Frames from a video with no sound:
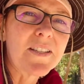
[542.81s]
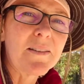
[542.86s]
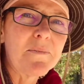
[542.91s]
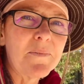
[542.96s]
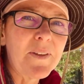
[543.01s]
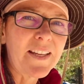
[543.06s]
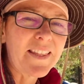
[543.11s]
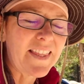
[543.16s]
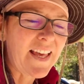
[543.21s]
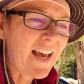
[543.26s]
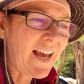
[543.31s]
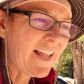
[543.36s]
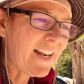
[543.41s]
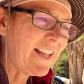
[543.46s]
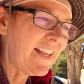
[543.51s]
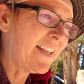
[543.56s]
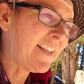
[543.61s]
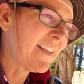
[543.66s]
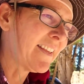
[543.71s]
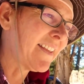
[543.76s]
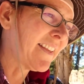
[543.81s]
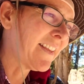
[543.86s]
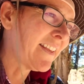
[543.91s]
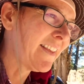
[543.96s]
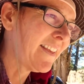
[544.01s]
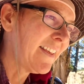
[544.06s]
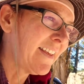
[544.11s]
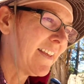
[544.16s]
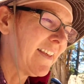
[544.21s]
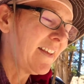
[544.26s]
something like that,
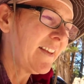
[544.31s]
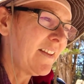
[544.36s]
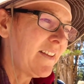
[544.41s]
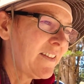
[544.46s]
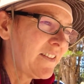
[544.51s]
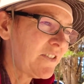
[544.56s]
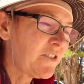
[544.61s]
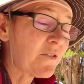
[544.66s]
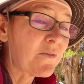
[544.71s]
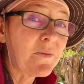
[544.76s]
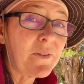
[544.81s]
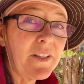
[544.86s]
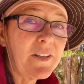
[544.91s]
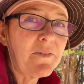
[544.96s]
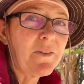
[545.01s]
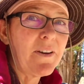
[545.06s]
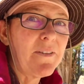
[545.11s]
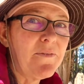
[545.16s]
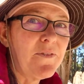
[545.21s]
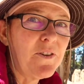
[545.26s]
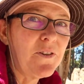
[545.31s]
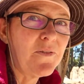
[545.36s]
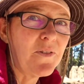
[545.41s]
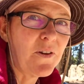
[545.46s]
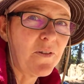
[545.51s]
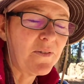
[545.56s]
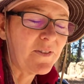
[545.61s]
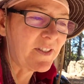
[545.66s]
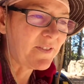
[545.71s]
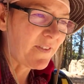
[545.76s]
to a really great view of
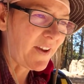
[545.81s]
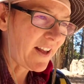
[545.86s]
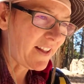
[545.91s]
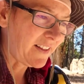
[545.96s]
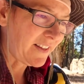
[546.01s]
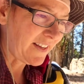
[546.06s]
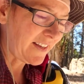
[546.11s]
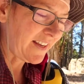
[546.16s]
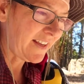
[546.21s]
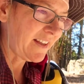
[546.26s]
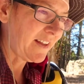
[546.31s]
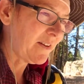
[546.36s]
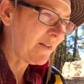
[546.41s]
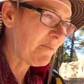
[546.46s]
Owens Valley.